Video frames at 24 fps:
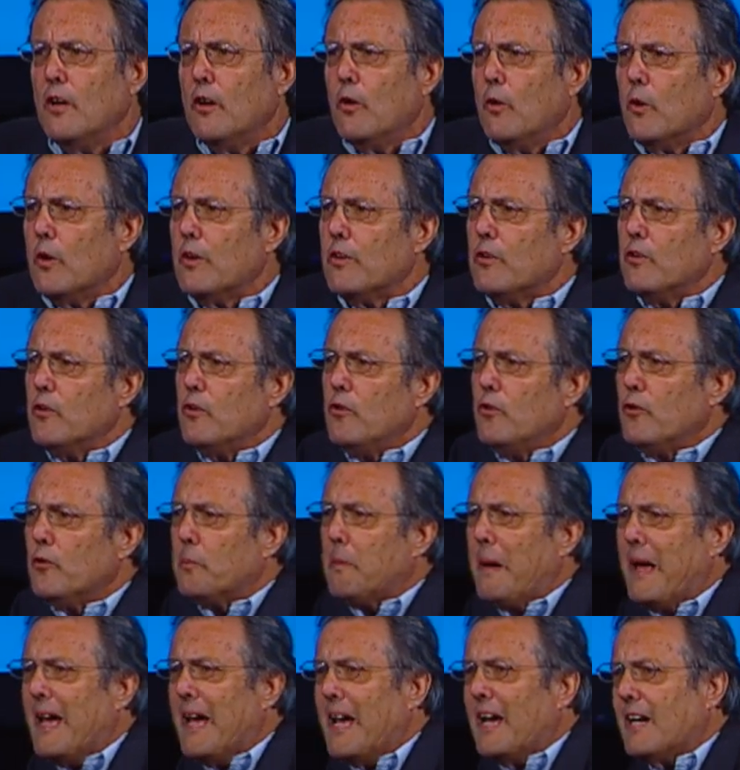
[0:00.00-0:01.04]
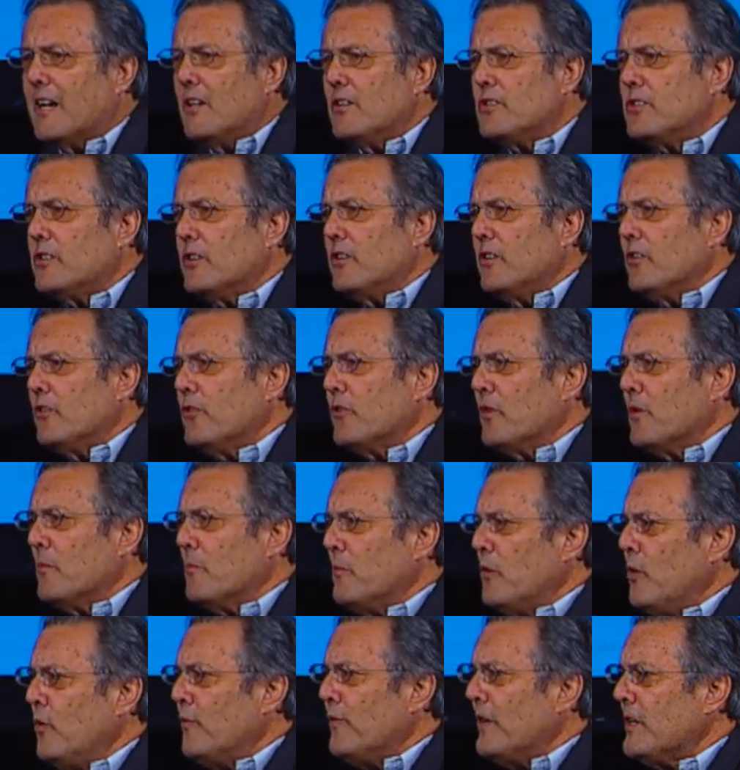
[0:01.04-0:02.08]
or news packages or
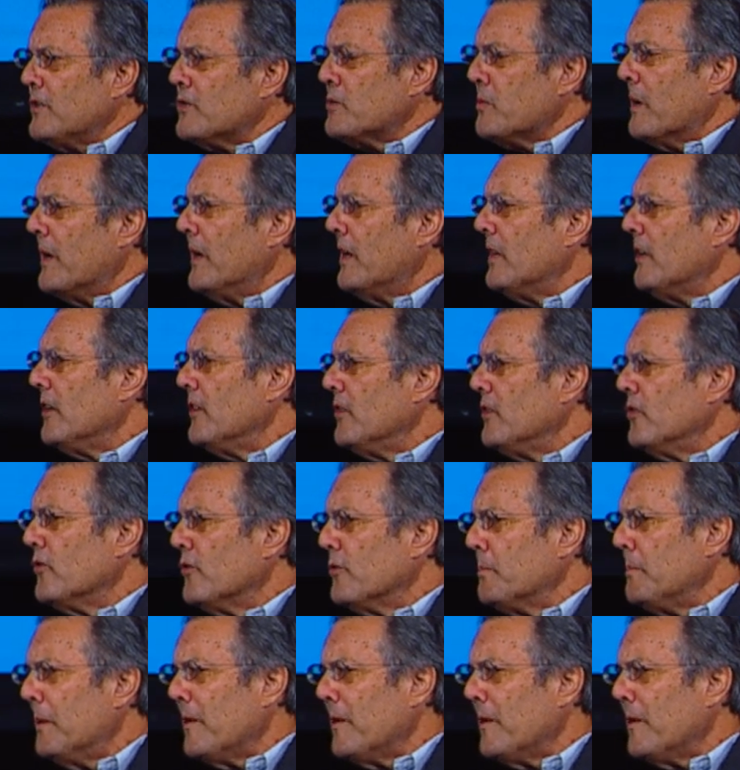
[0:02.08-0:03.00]
movie trailers,